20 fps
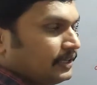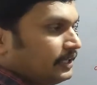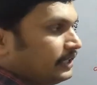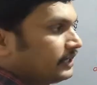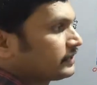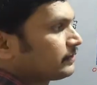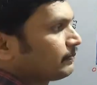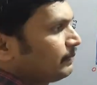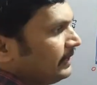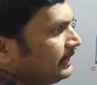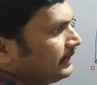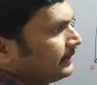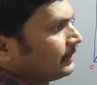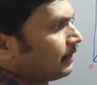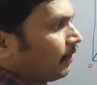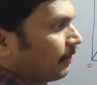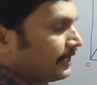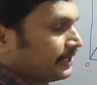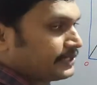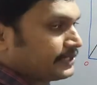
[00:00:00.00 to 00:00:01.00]
It is being
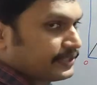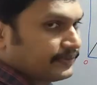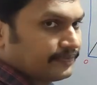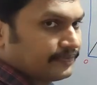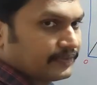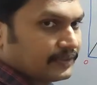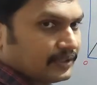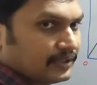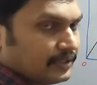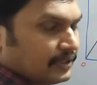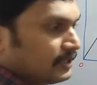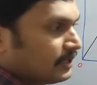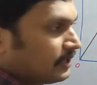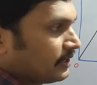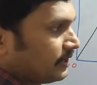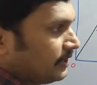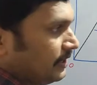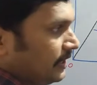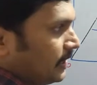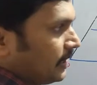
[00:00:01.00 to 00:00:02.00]
loaded.
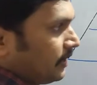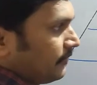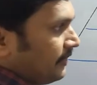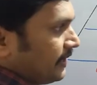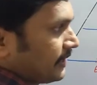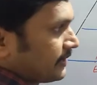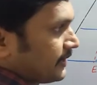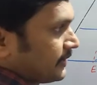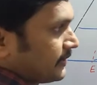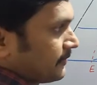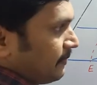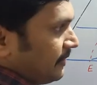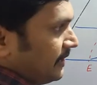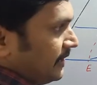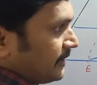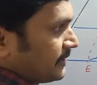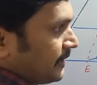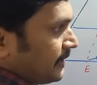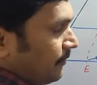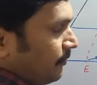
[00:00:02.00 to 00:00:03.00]
Here we are
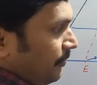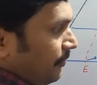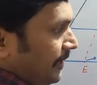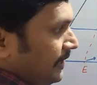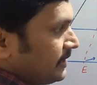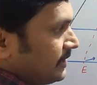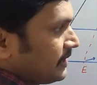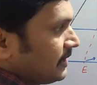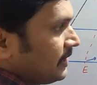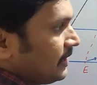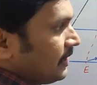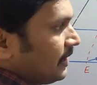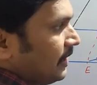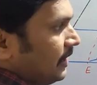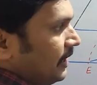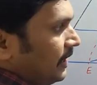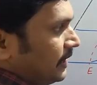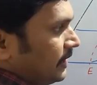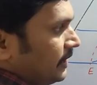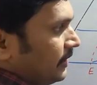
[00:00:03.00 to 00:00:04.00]
suspending some weight,
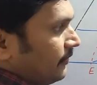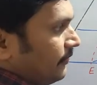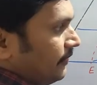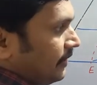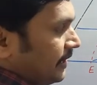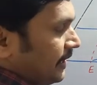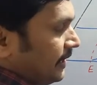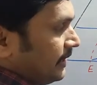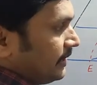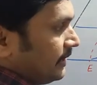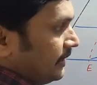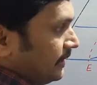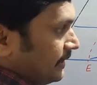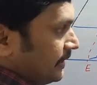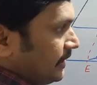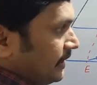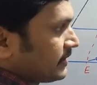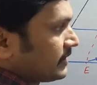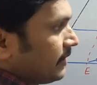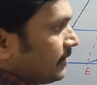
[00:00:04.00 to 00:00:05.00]
and we can
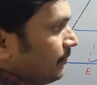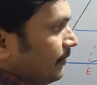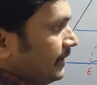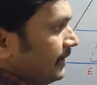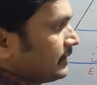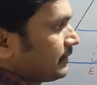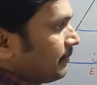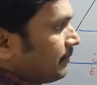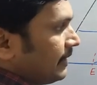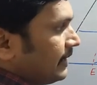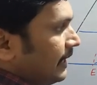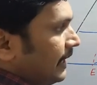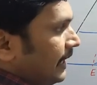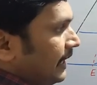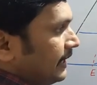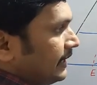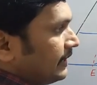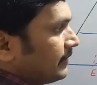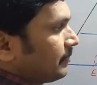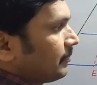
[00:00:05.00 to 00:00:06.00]
increase the weight by
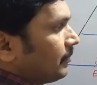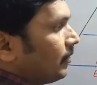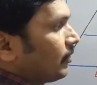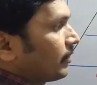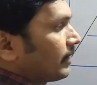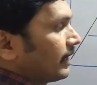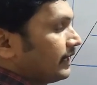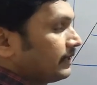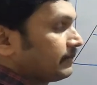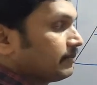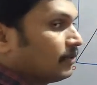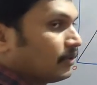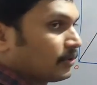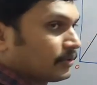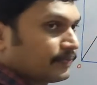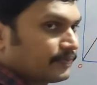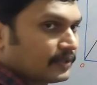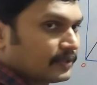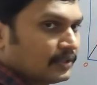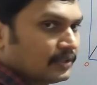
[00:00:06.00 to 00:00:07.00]
adding more and
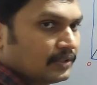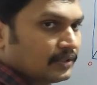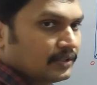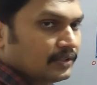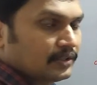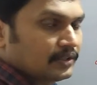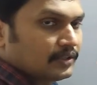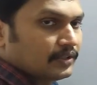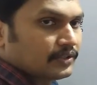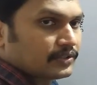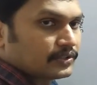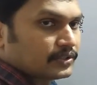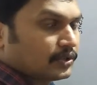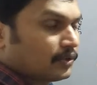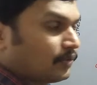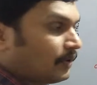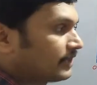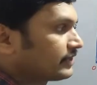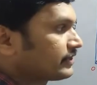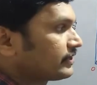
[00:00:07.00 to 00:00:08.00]
more.
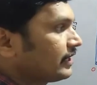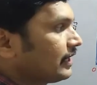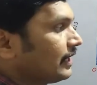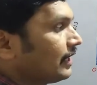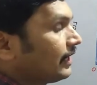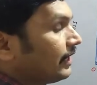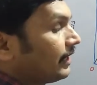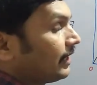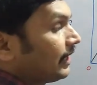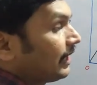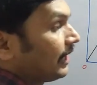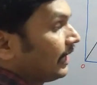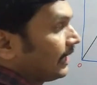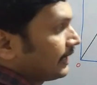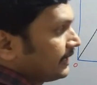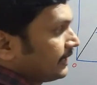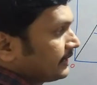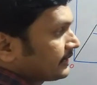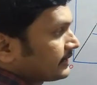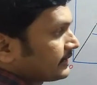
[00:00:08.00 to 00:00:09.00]
So once we are
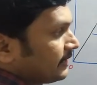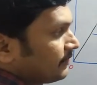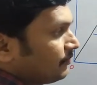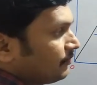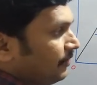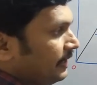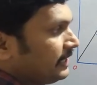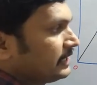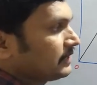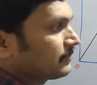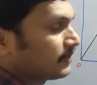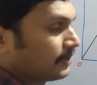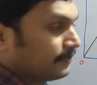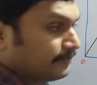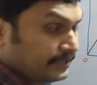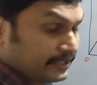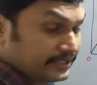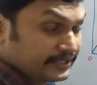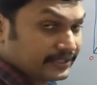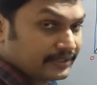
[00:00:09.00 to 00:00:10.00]
hanging some weight
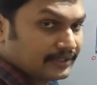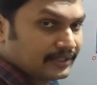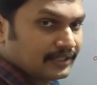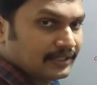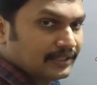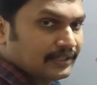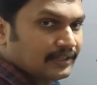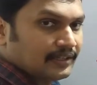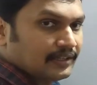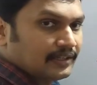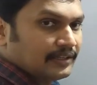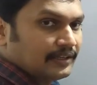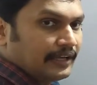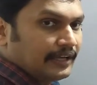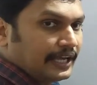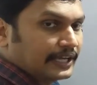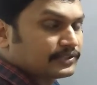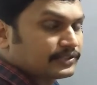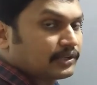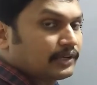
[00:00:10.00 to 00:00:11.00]
from this,
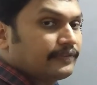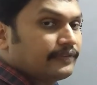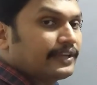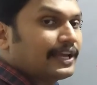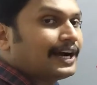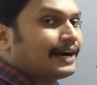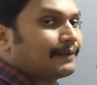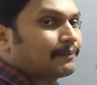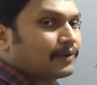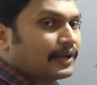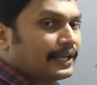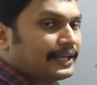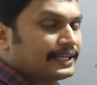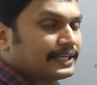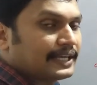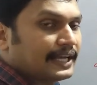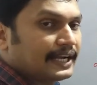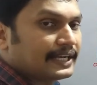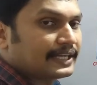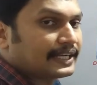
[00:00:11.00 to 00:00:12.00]
actually we are
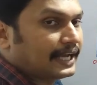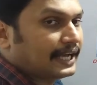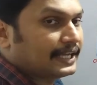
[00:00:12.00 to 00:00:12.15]
applying a